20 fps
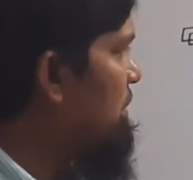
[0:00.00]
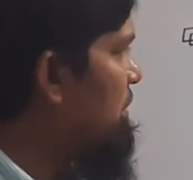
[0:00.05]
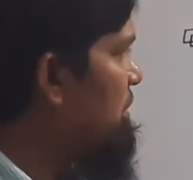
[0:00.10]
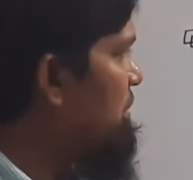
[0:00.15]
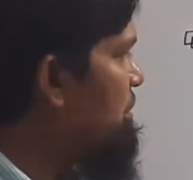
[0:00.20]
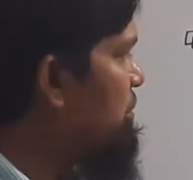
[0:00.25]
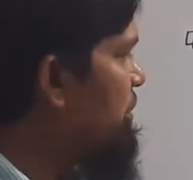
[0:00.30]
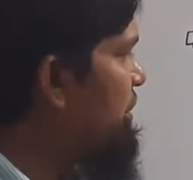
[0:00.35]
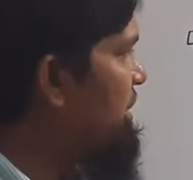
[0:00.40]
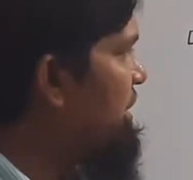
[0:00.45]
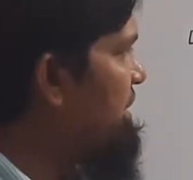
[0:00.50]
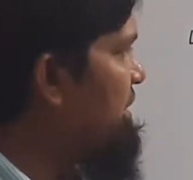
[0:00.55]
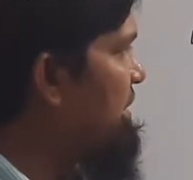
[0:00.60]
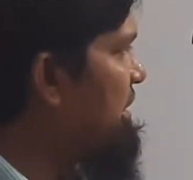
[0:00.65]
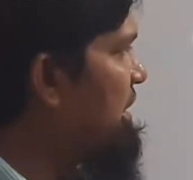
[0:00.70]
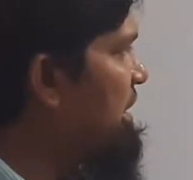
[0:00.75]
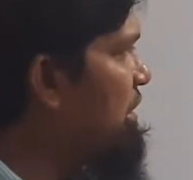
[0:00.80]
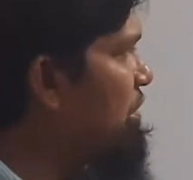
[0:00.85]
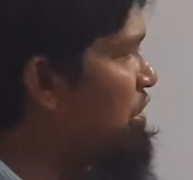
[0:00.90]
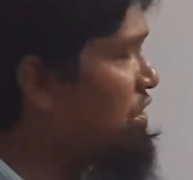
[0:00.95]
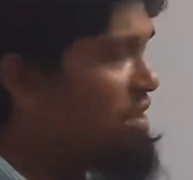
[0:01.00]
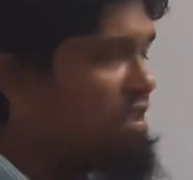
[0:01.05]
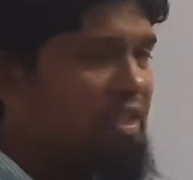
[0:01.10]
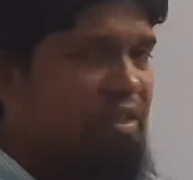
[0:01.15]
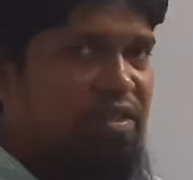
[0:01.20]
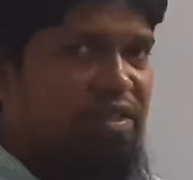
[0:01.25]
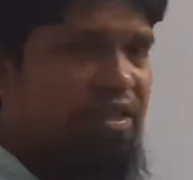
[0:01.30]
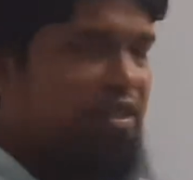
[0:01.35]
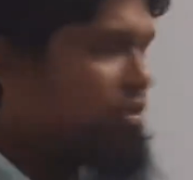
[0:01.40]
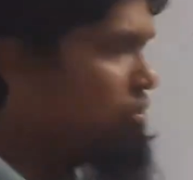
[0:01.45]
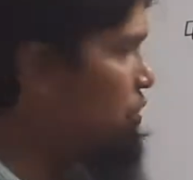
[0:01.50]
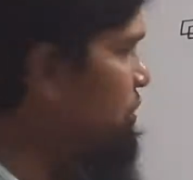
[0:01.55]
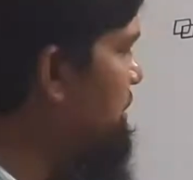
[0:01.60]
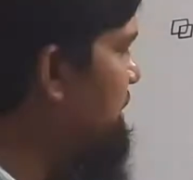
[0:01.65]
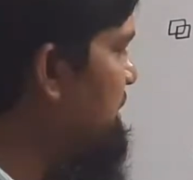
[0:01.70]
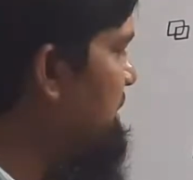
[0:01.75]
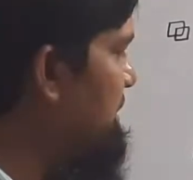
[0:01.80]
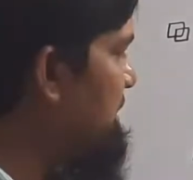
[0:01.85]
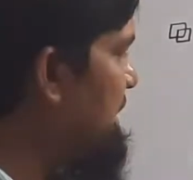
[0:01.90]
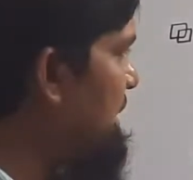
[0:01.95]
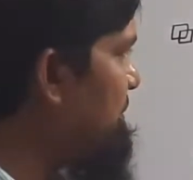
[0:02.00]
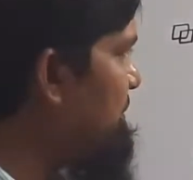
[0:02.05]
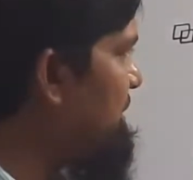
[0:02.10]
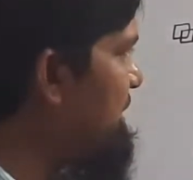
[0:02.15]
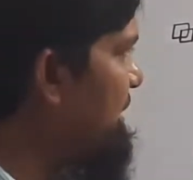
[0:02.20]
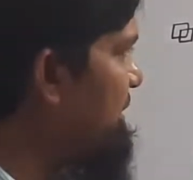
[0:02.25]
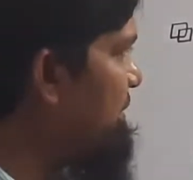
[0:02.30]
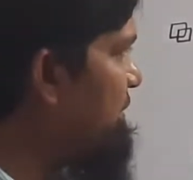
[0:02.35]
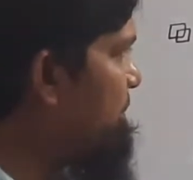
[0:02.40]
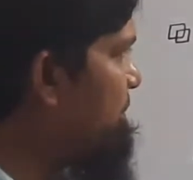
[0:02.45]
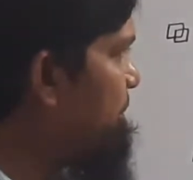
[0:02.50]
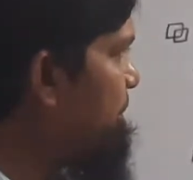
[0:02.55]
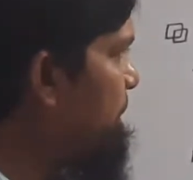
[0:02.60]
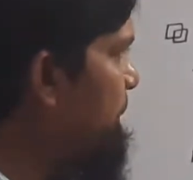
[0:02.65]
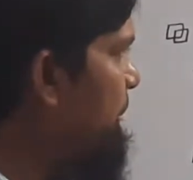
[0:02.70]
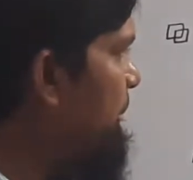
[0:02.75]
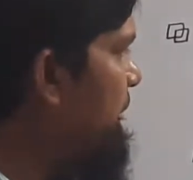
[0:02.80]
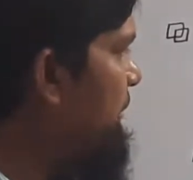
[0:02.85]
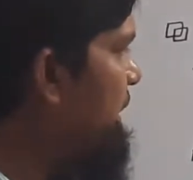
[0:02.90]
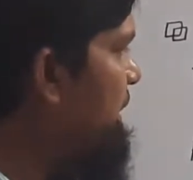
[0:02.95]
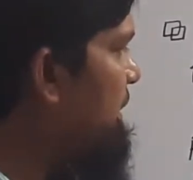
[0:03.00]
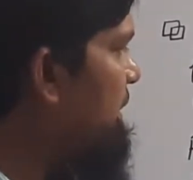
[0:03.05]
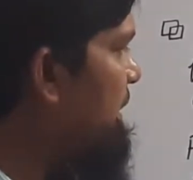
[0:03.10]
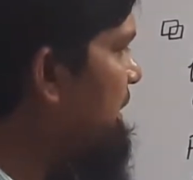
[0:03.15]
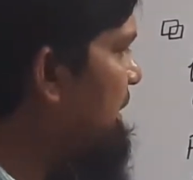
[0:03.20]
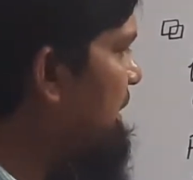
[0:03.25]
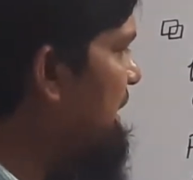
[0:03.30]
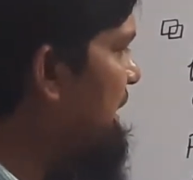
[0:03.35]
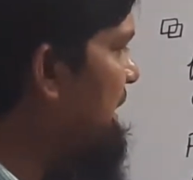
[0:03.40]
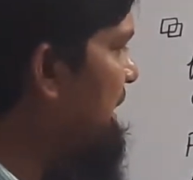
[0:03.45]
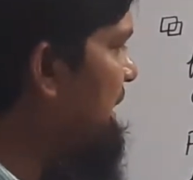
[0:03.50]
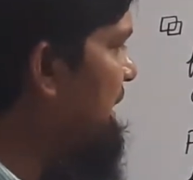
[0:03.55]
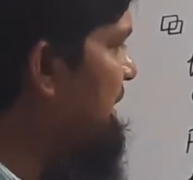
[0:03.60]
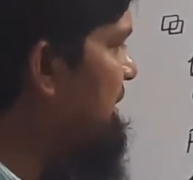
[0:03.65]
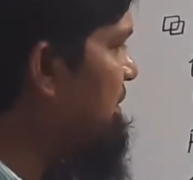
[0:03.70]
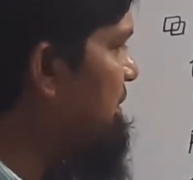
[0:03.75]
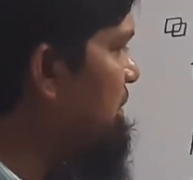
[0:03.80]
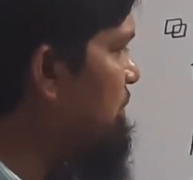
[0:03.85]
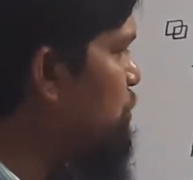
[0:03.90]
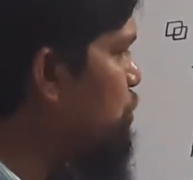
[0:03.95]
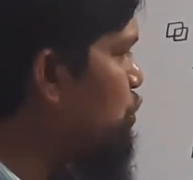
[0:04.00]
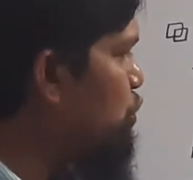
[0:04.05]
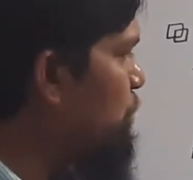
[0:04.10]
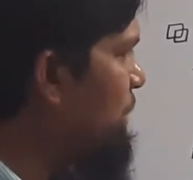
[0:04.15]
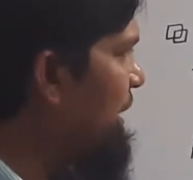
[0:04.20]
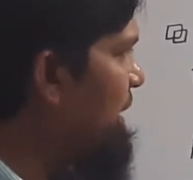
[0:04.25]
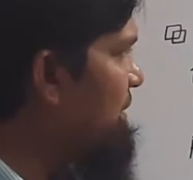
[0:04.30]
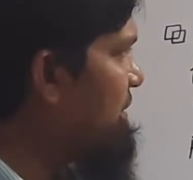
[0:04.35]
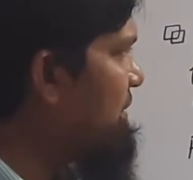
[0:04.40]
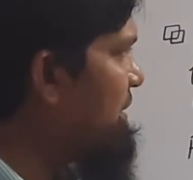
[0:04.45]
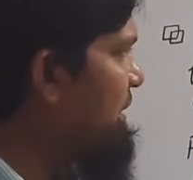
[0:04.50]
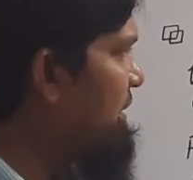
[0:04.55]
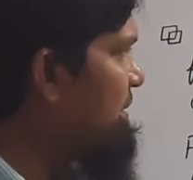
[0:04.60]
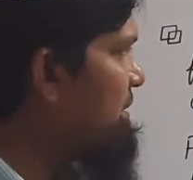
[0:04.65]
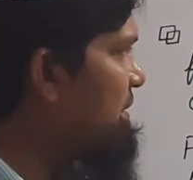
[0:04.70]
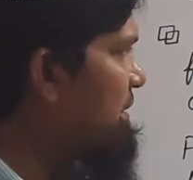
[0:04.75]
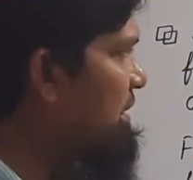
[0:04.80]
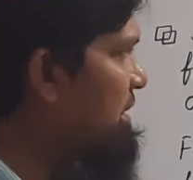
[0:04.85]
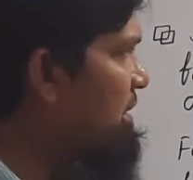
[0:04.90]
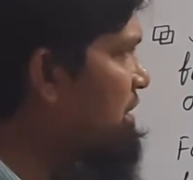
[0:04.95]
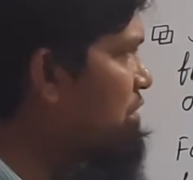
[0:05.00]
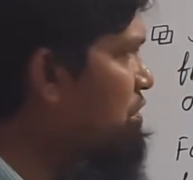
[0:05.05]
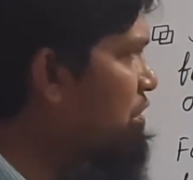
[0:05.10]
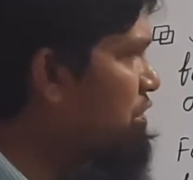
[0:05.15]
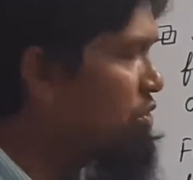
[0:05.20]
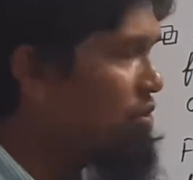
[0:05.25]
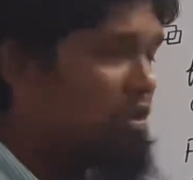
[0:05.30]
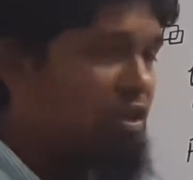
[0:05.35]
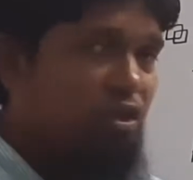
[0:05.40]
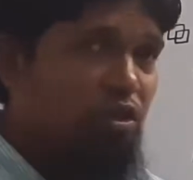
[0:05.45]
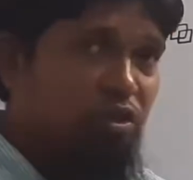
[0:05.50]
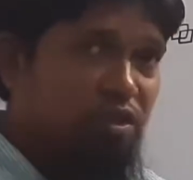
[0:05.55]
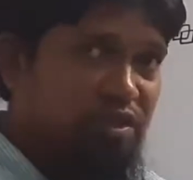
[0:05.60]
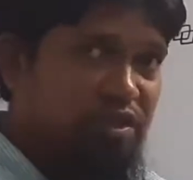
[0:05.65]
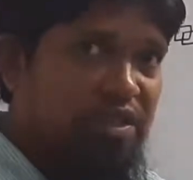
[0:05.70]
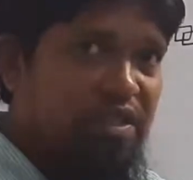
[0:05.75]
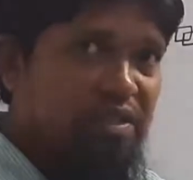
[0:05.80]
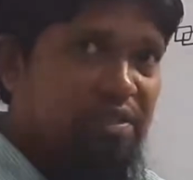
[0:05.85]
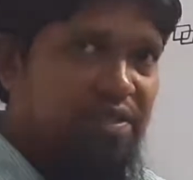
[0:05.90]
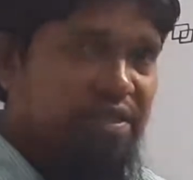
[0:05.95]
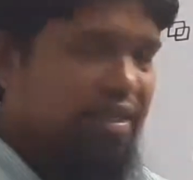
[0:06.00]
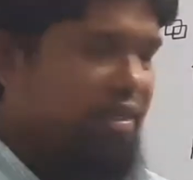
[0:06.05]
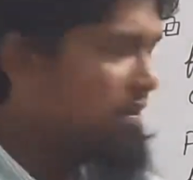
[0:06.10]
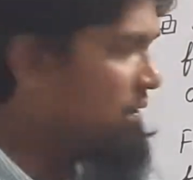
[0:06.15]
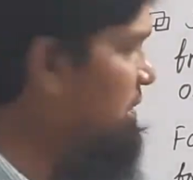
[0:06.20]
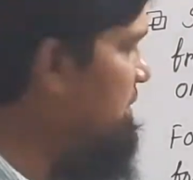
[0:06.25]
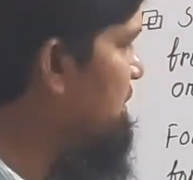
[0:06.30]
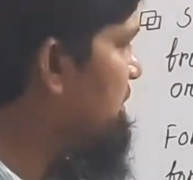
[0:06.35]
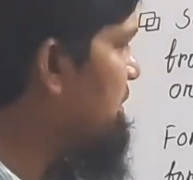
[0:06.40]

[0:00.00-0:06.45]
So it is in the original set, so it is a subset. Then again 2 and 6. This is also in the original set.